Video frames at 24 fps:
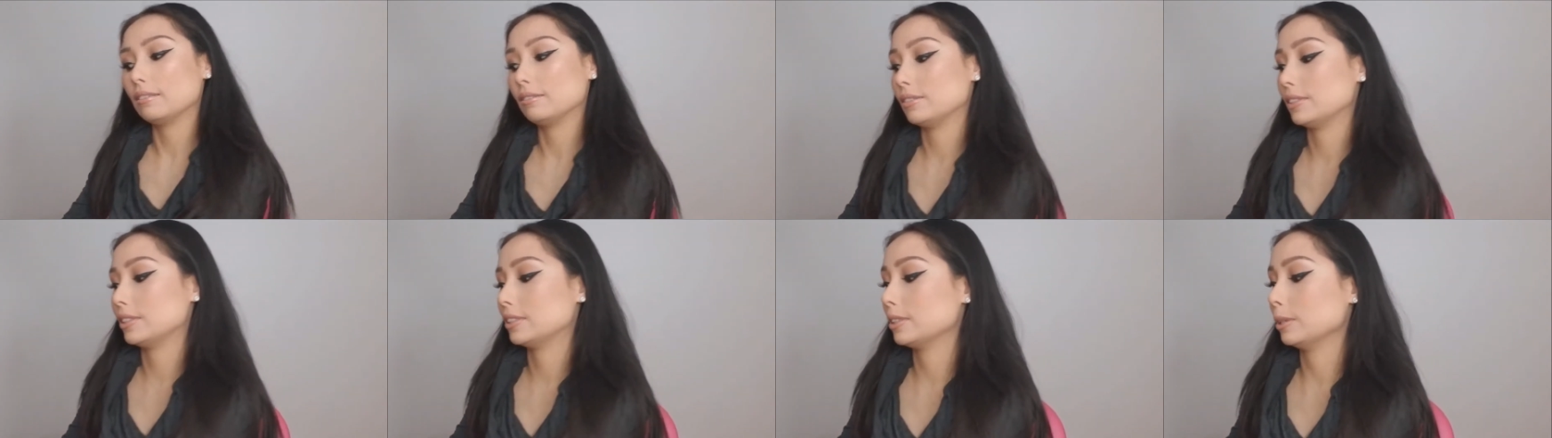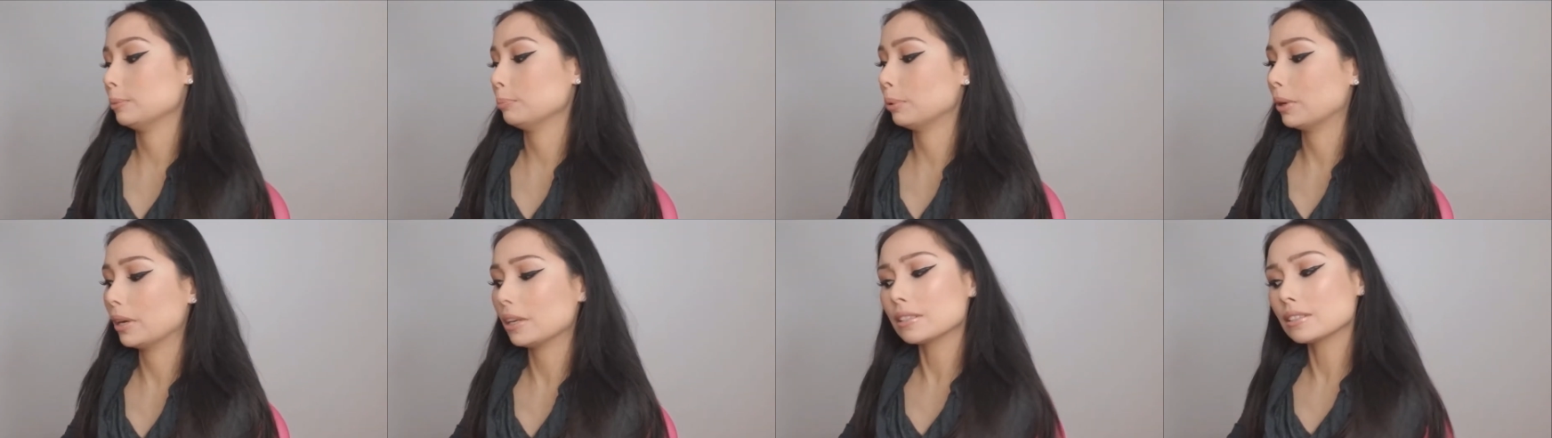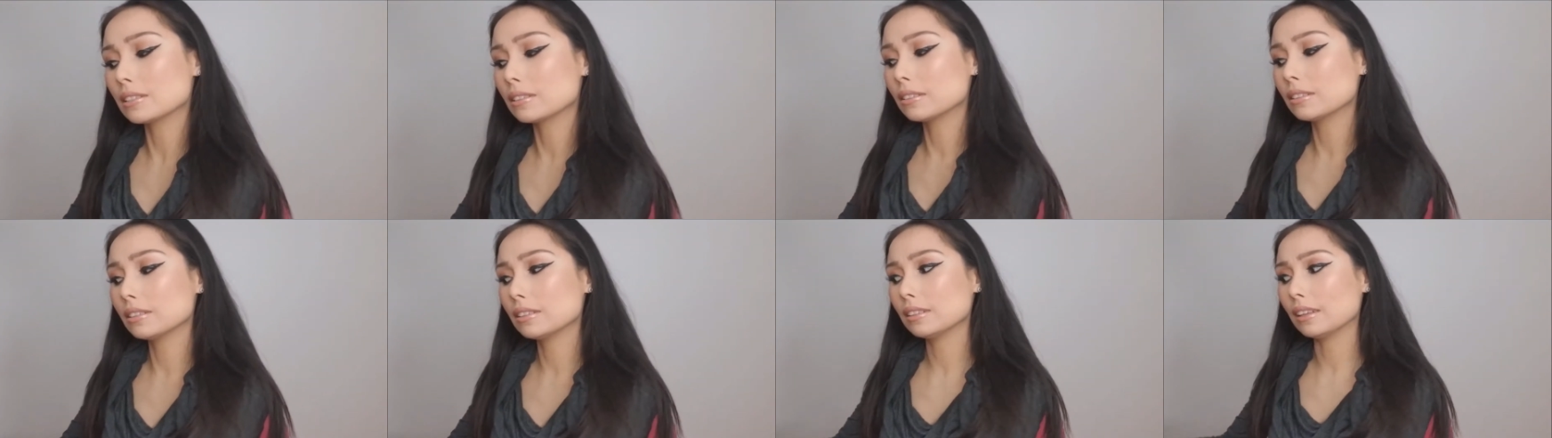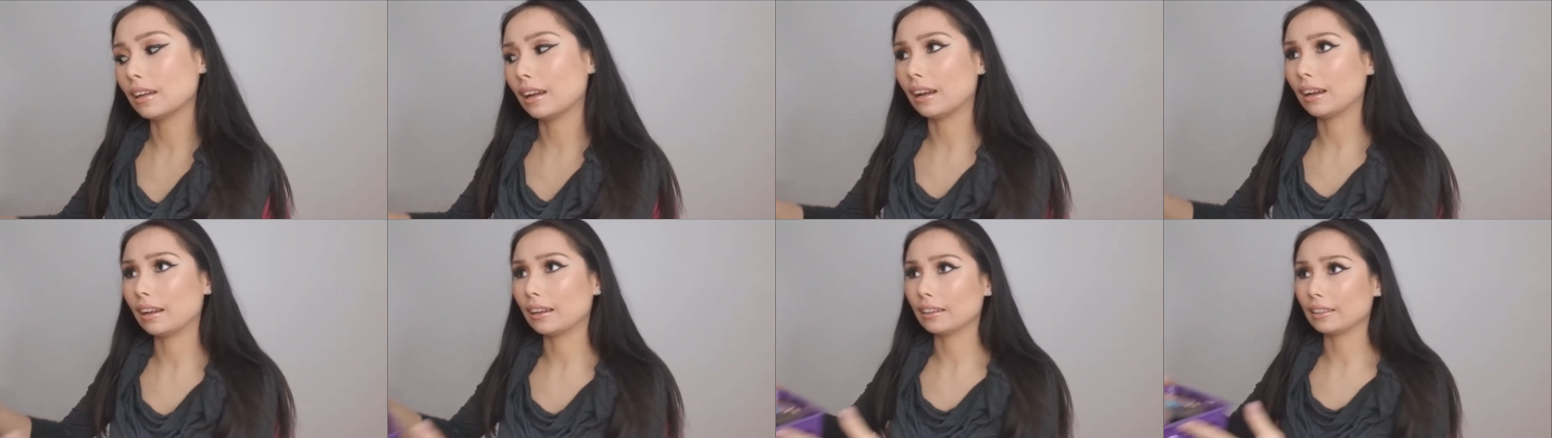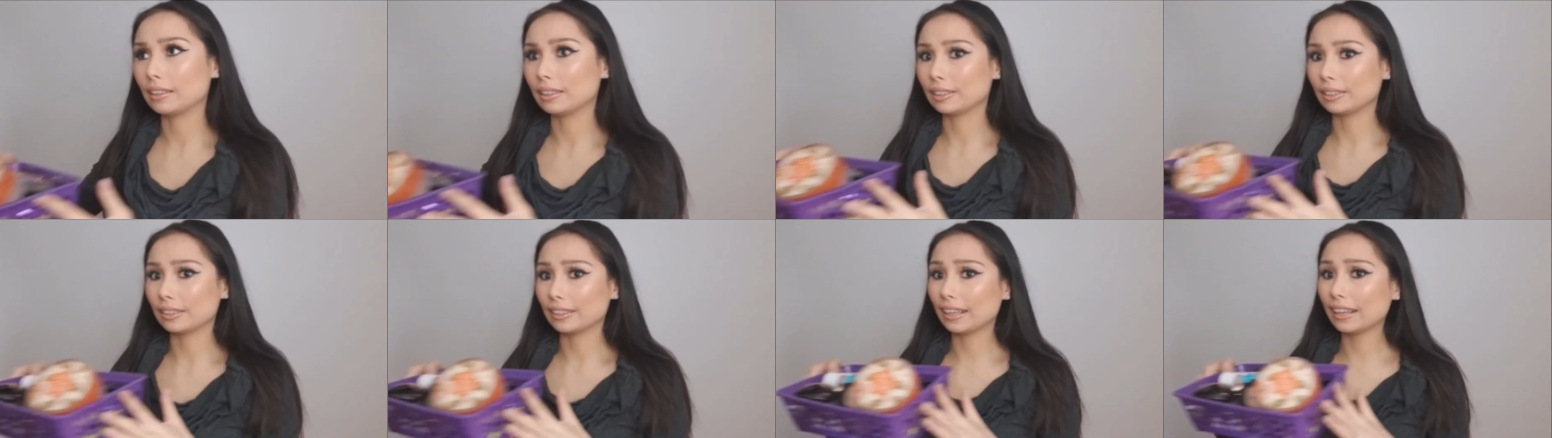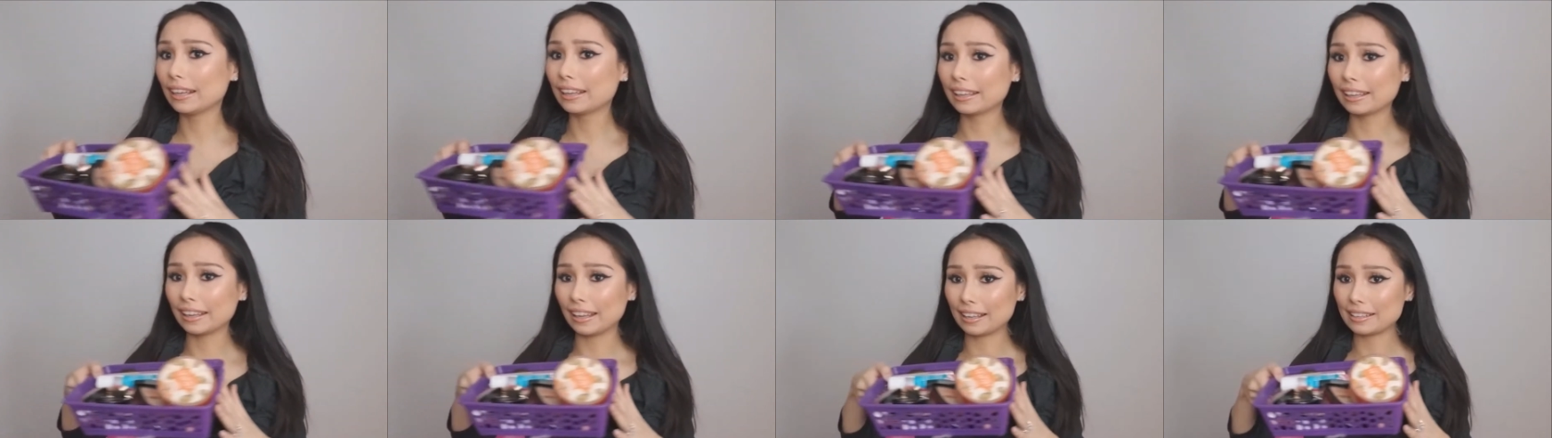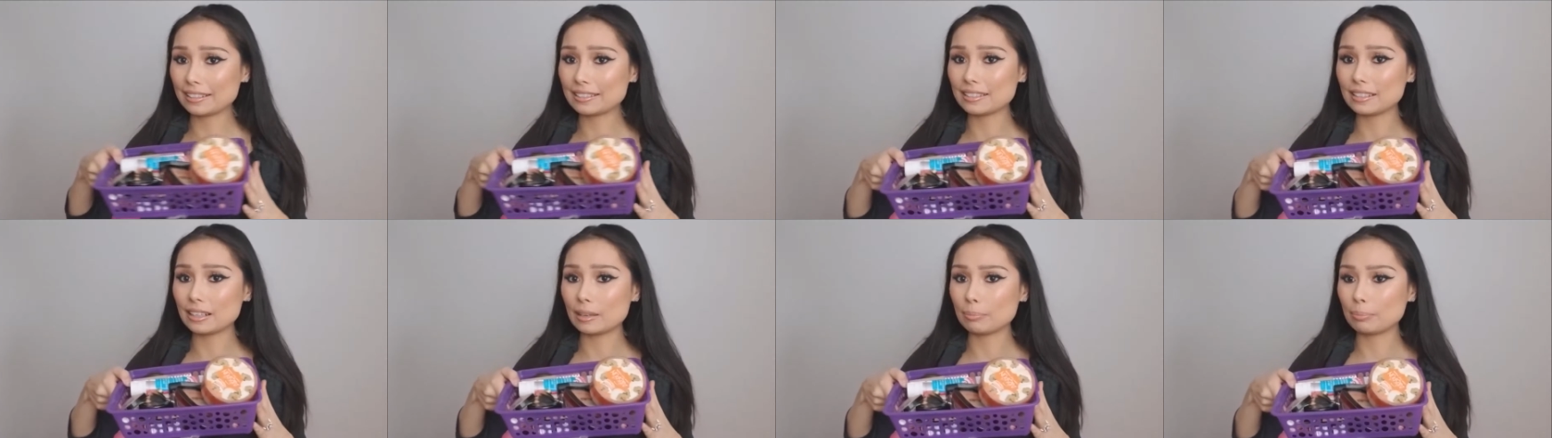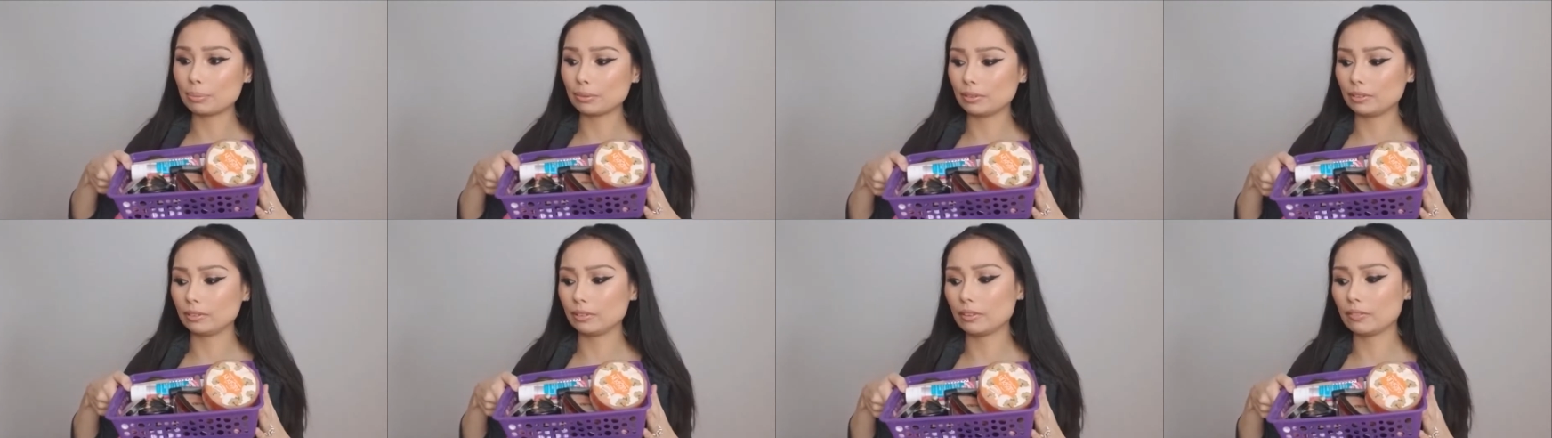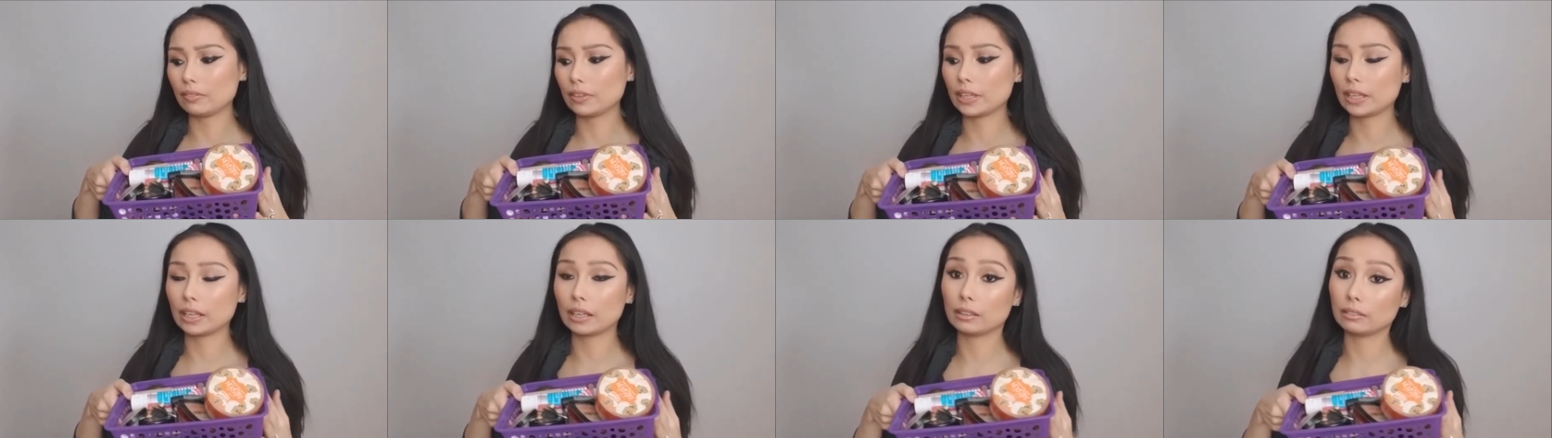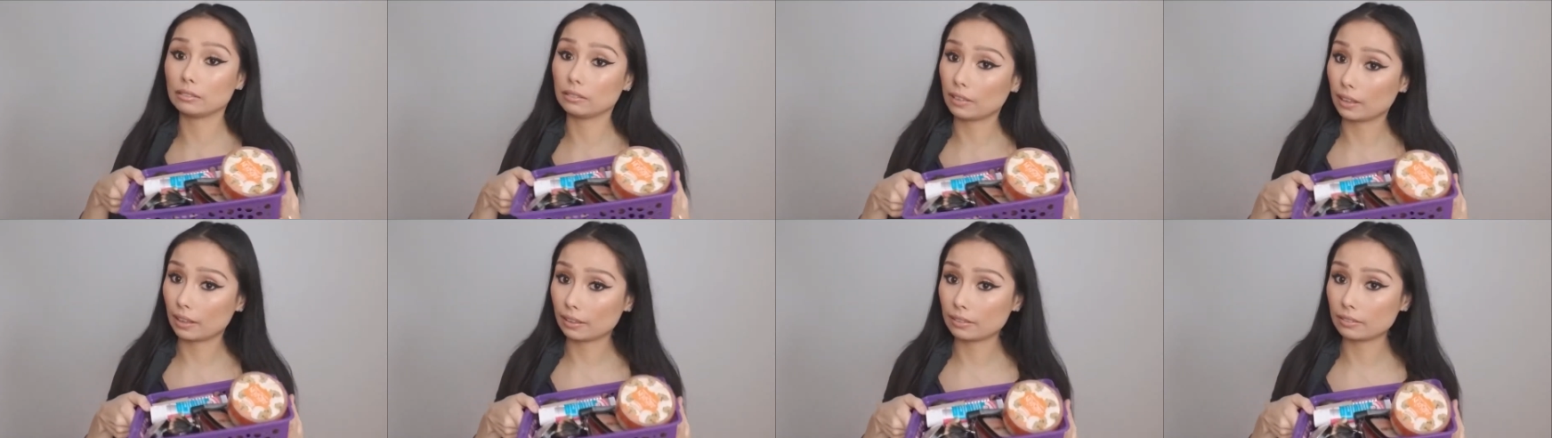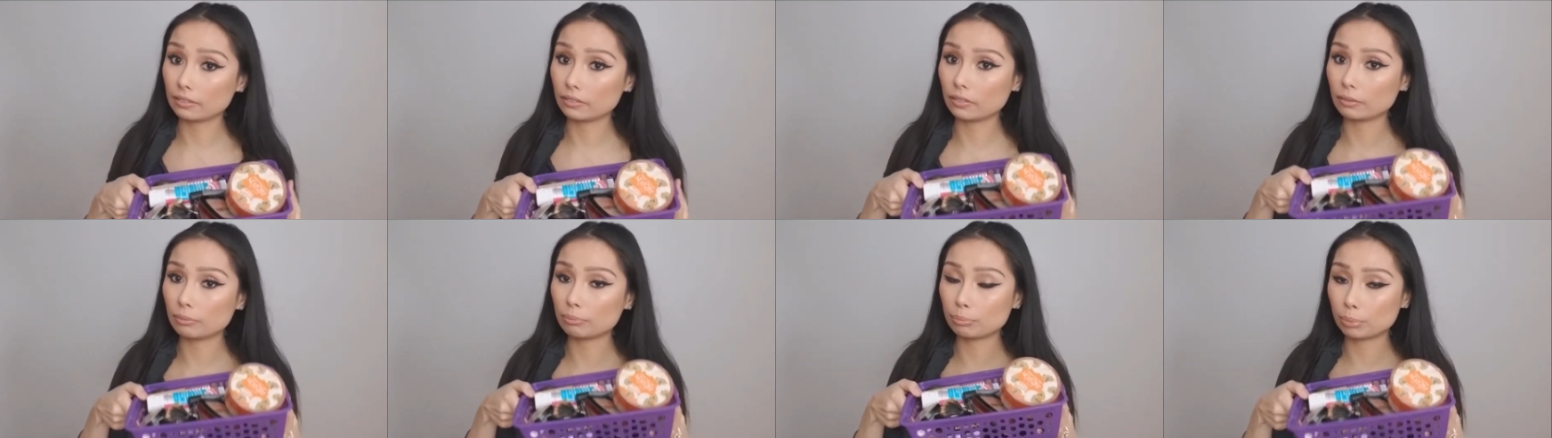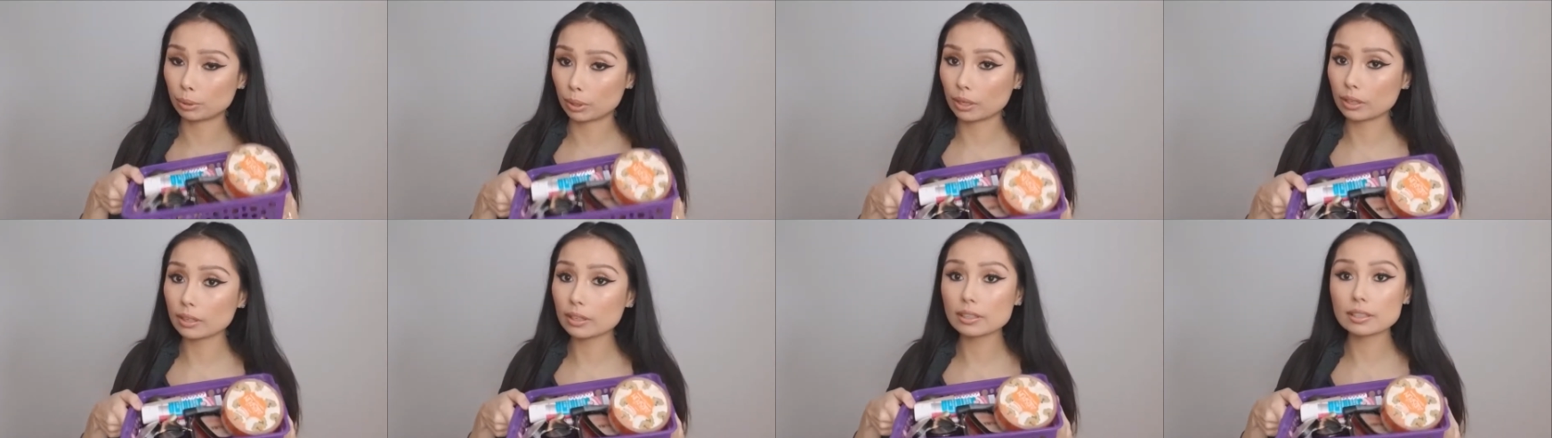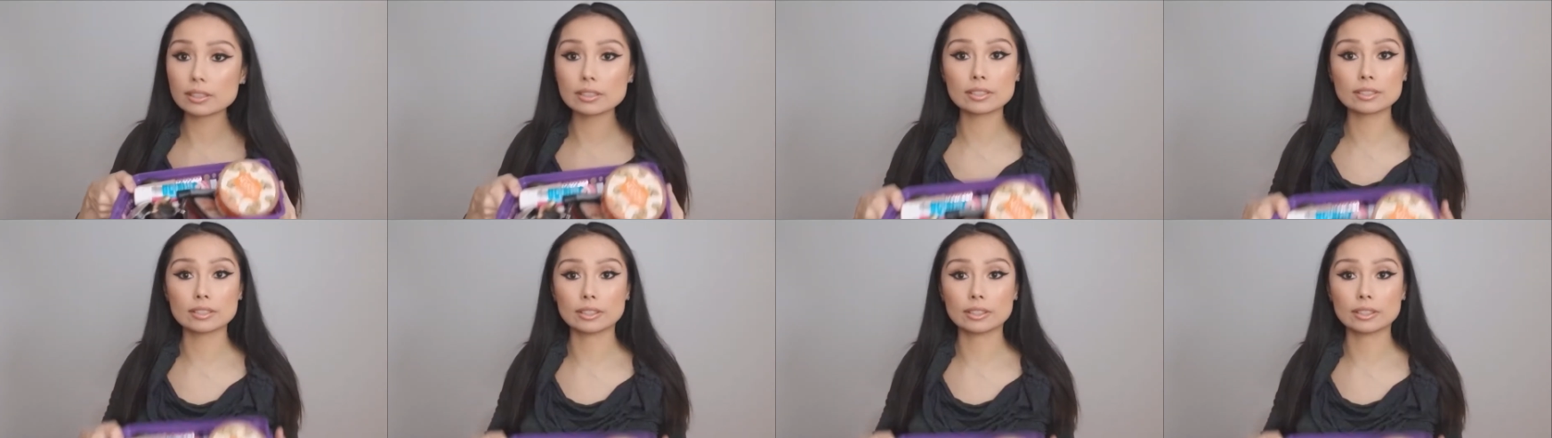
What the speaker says: surprisingly, I ended up loving a lot of products.